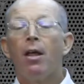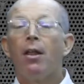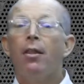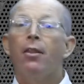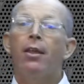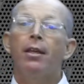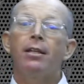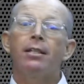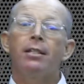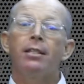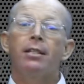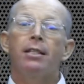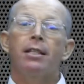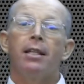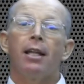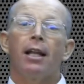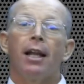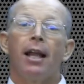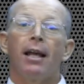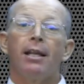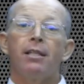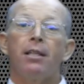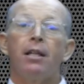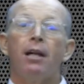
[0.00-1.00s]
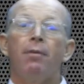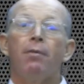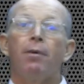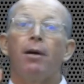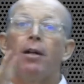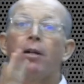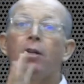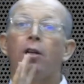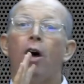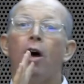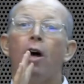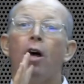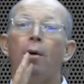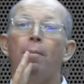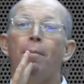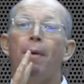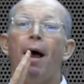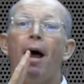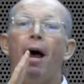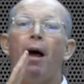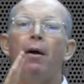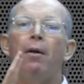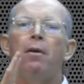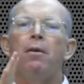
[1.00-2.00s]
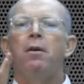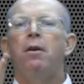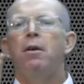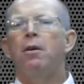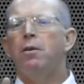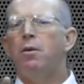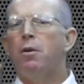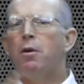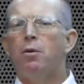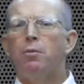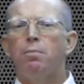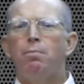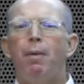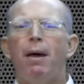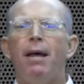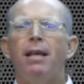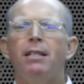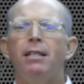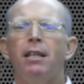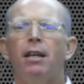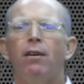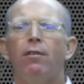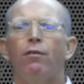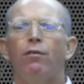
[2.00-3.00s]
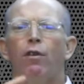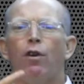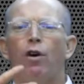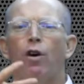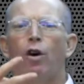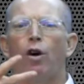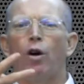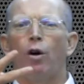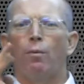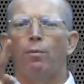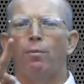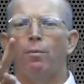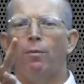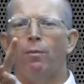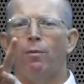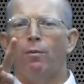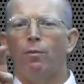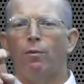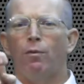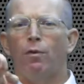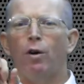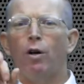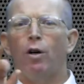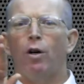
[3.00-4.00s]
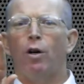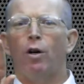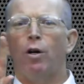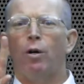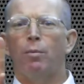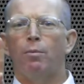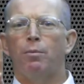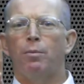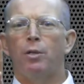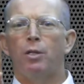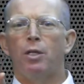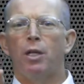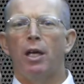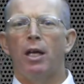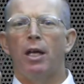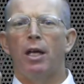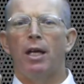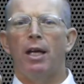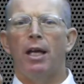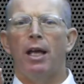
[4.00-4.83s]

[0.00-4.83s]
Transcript: This lesson I'm going to talk about just basic verbs,